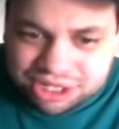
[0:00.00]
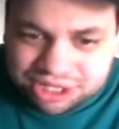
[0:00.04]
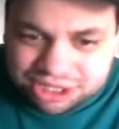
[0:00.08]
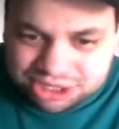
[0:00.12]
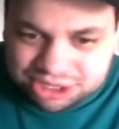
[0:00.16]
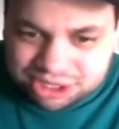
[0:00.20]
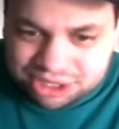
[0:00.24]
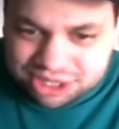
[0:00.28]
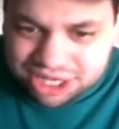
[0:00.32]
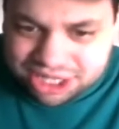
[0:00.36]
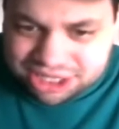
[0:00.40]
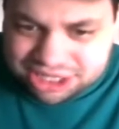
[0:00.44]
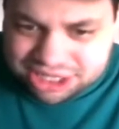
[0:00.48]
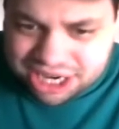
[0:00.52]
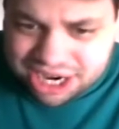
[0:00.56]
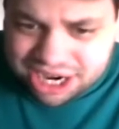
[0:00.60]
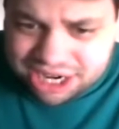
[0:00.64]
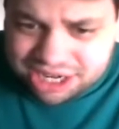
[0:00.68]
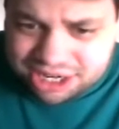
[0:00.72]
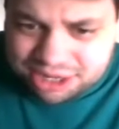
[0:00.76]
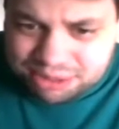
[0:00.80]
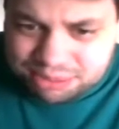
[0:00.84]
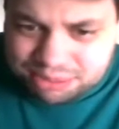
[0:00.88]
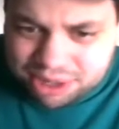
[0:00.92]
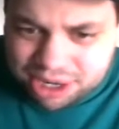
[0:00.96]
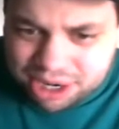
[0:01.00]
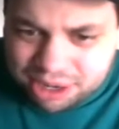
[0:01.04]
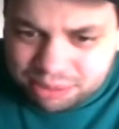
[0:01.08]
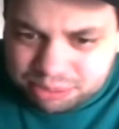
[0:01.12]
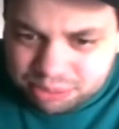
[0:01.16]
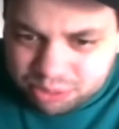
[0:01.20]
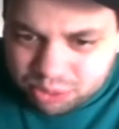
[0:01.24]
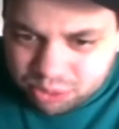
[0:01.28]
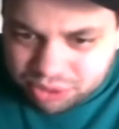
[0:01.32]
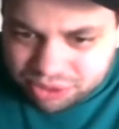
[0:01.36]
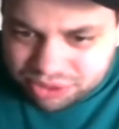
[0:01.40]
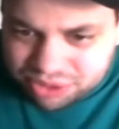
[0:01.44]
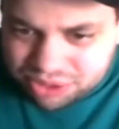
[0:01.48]
So they tied him
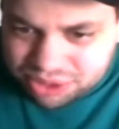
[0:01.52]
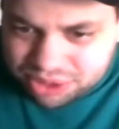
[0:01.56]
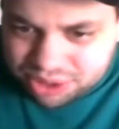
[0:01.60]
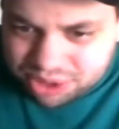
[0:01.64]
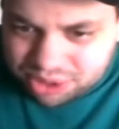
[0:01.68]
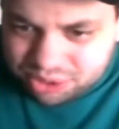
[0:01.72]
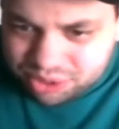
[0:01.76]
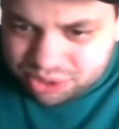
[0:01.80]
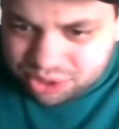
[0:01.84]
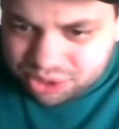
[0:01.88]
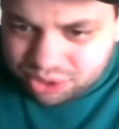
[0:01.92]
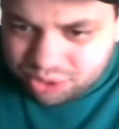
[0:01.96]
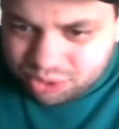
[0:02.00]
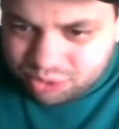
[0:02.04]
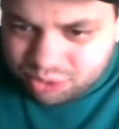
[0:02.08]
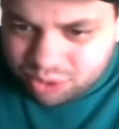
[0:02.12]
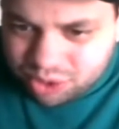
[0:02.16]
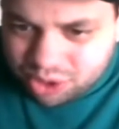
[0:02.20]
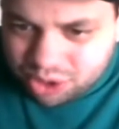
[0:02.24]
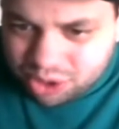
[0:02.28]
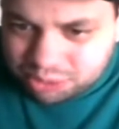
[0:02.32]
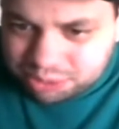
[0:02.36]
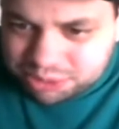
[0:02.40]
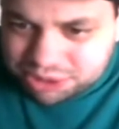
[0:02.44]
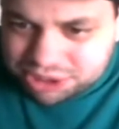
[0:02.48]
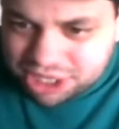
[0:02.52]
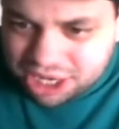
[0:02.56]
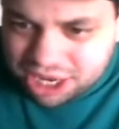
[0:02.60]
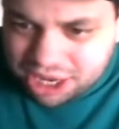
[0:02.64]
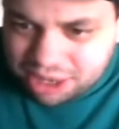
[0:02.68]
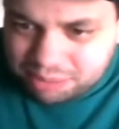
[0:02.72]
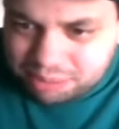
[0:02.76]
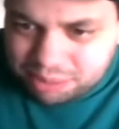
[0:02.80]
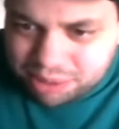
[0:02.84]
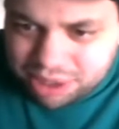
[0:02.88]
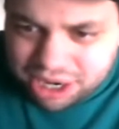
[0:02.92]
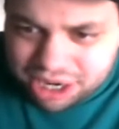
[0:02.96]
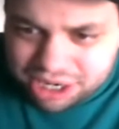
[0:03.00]
up with 2 new ropes
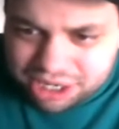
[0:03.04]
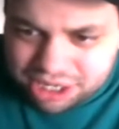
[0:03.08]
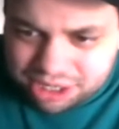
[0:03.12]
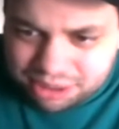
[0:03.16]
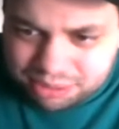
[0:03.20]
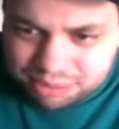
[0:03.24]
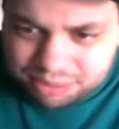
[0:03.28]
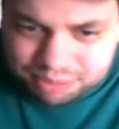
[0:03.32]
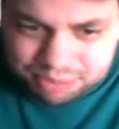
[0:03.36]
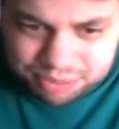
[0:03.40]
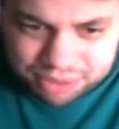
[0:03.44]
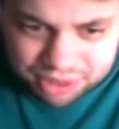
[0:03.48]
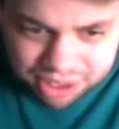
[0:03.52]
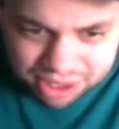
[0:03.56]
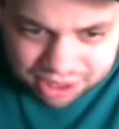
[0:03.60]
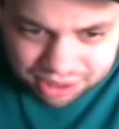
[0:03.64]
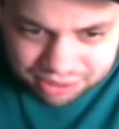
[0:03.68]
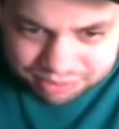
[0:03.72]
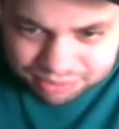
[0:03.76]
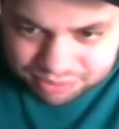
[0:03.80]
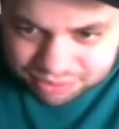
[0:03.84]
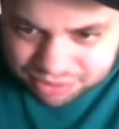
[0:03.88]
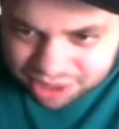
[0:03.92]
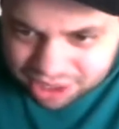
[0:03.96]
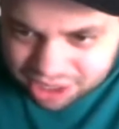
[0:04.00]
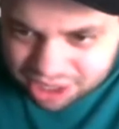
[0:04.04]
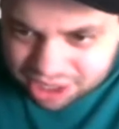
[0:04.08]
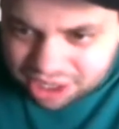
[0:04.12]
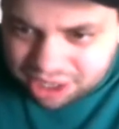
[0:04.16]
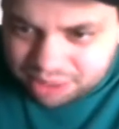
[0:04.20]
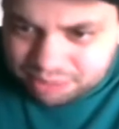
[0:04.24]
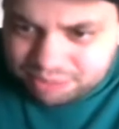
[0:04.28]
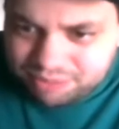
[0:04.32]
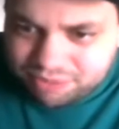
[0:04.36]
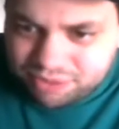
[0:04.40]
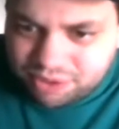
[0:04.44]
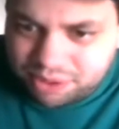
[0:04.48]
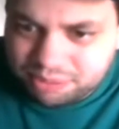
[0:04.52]
and brought him
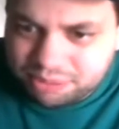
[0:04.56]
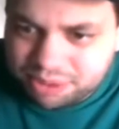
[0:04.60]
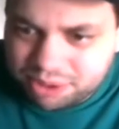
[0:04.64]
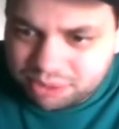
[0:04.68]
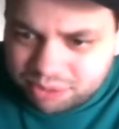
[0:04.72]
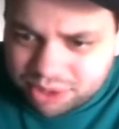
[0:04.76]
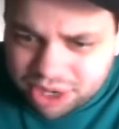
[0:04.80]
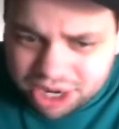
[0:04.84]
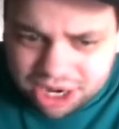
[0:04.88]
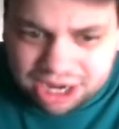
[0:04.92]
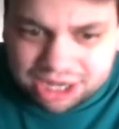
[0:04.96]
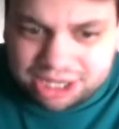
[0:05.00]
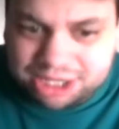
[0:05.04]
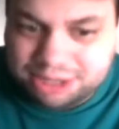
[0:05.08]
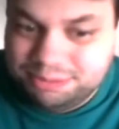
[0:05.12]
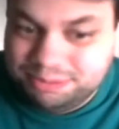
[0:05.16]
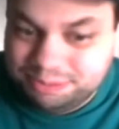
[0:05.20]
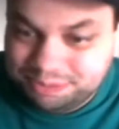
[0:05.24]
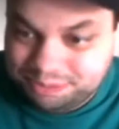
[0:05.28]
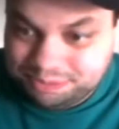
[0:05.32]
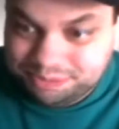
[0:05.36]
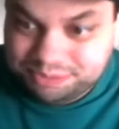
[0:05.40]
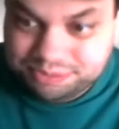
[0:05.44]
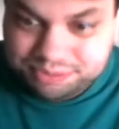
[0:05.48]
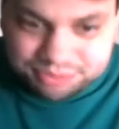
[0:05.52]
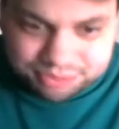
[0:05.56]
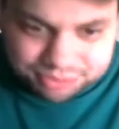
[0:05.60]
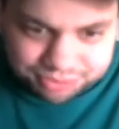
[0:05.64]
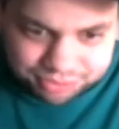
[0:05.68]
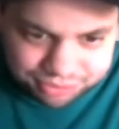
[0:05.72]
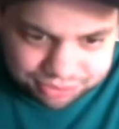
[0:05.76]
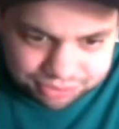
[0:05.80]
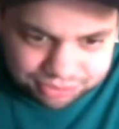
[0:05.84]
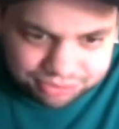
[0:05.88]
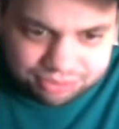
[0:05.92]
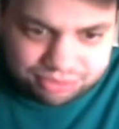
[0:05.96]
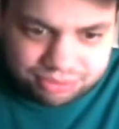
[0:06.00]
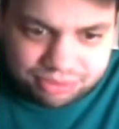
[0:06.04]
up from the rock.
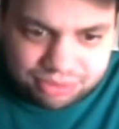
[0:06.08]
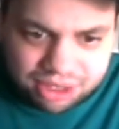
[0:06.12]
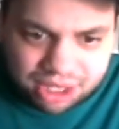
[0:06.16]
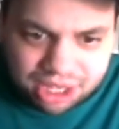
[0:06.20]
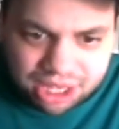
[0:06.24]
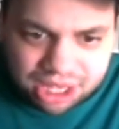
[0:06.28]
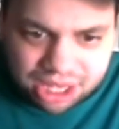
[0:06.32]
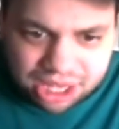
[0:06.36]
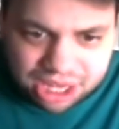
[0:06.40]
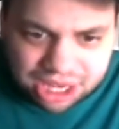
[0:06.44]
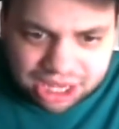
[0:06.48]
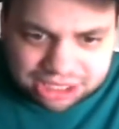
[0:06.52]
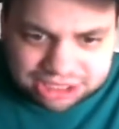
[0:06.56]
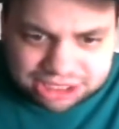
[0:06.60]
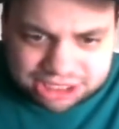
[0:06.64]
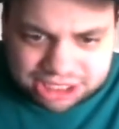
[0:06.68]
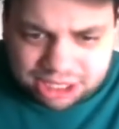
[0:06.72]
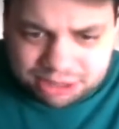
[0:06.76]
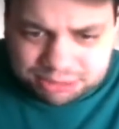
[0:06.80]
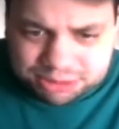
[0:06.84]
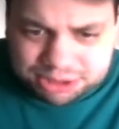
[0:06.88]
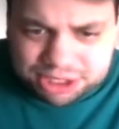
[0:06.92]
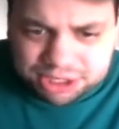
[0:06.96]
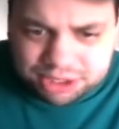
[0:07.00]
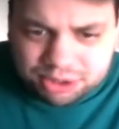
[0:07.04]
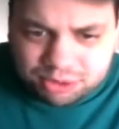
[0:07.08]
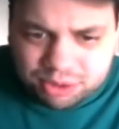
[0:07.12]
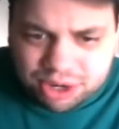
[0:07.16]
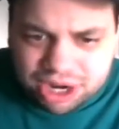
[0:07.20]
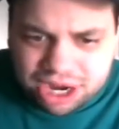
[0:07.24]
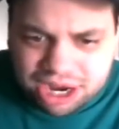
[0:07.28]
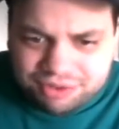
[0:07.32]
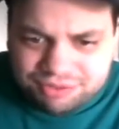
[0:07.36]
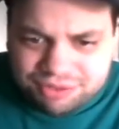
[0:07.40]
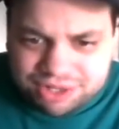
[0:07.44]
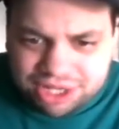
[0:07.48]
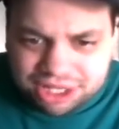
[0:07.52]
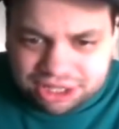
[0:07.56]
As Samson
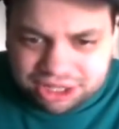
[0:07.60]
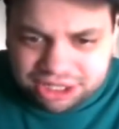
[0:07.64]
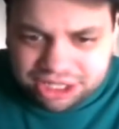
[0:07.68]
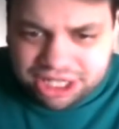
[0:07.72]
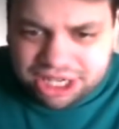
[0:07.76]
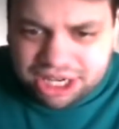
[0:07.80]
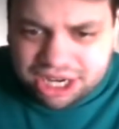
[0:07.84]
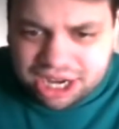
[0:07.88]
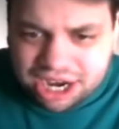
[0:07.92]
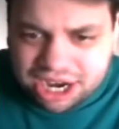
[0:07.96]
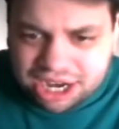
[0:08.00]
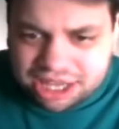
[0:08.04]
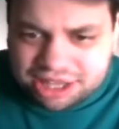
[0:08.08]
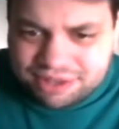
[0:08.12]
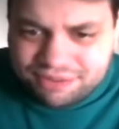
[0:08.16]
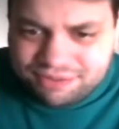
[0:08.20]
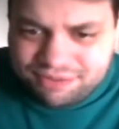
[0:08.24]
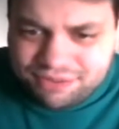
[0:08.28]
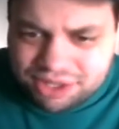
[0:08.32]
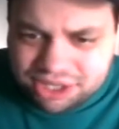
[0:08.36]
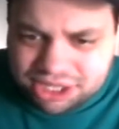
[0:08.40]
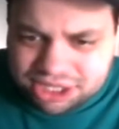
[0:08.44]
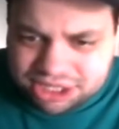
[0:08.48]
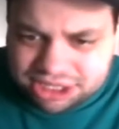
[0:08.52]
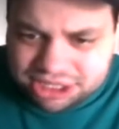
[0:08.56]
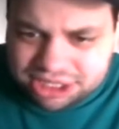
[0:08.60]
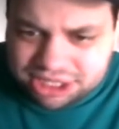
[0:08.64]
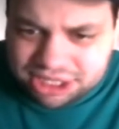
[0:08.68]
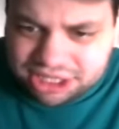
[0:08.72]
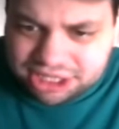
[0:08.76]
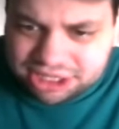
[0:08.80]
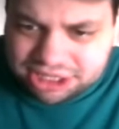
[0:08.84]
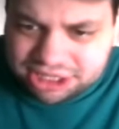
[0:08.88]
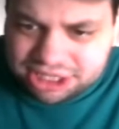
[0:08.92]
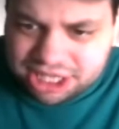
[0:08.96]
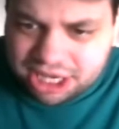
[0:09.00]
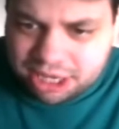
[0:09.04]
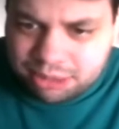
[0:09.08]
arrived at Lehi, the
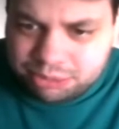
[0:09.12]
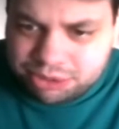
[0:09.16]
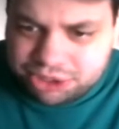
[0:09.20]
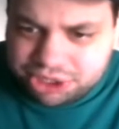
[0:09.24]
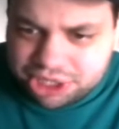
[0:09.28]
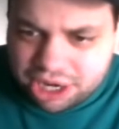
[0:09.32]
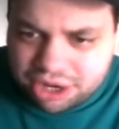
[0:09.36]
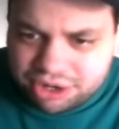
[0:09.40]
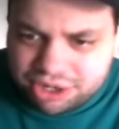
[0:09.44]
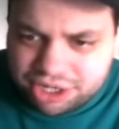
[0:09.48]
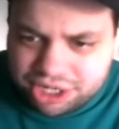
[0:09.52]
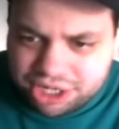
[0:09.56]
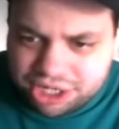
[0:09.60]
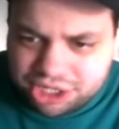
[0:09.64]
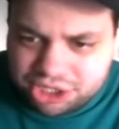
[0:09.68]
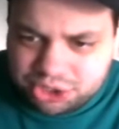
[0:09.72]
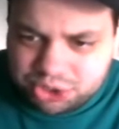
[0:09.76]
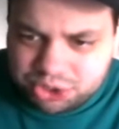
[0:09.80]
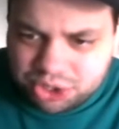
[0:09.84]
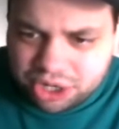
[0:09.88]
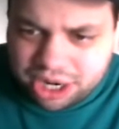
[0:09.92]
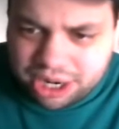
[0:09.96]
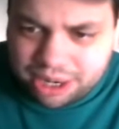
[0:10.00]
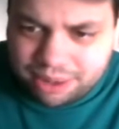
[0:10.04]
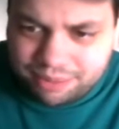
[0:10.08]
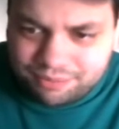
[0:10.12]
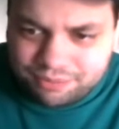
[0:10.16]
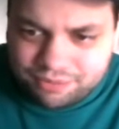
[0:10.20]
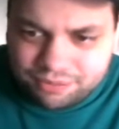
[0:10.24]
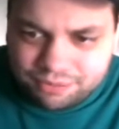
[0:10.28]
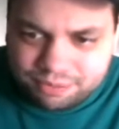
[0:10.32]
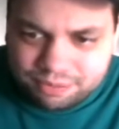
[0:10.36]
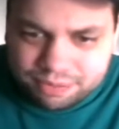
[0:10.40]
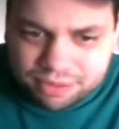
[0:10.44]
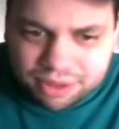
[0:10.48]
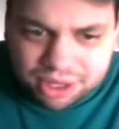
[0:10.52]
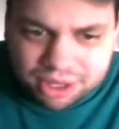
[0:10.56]
Philistines came shouting in triumph.